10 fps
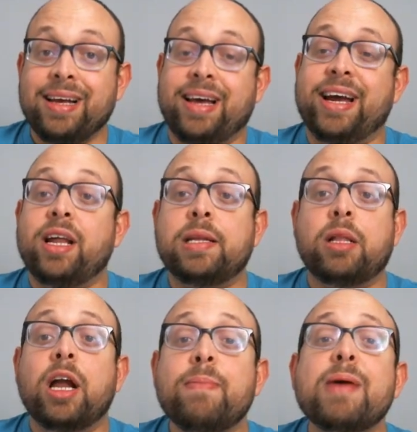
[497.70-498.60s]
And in a
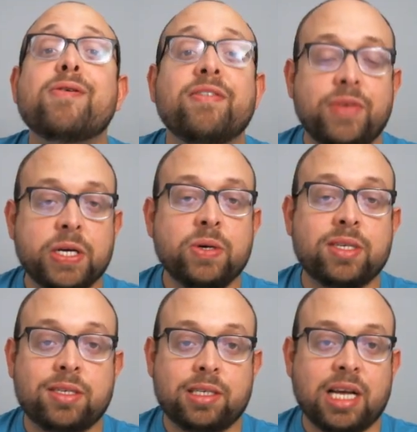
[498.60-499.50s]
lot of my
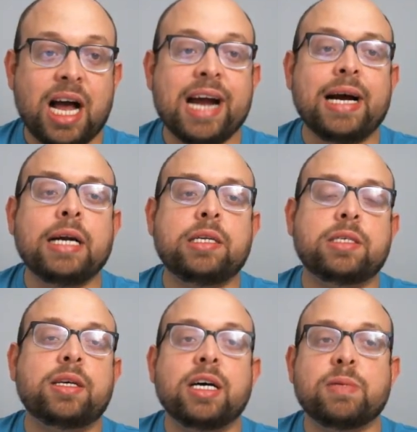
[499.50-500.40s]
reviews, I
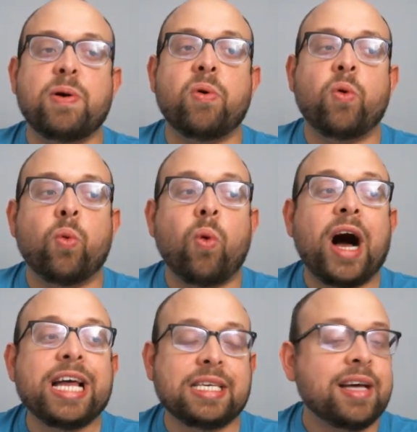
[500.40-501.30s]
discuss about
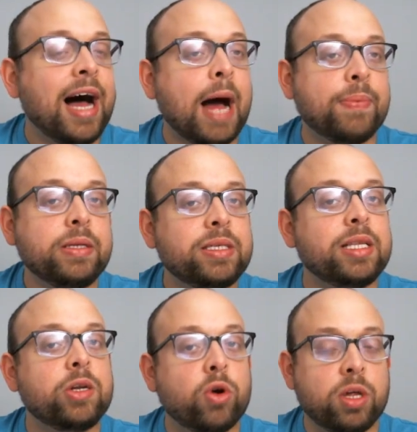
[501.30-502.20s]
why this happens in
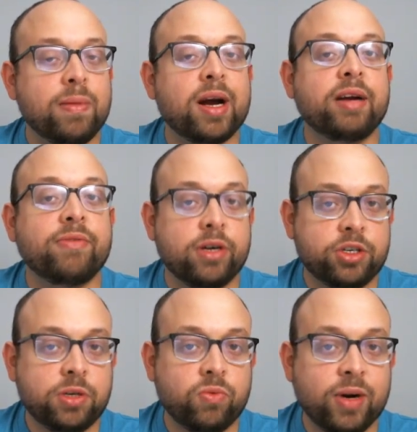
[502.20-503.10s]
the North American
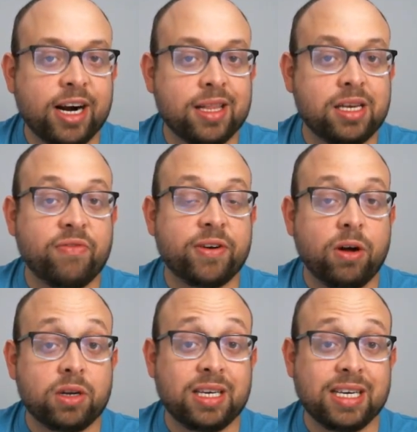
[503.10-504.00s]
version, where the
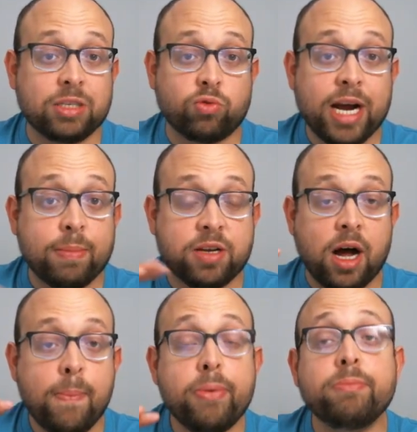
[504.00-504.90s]
difficulty is ramped up.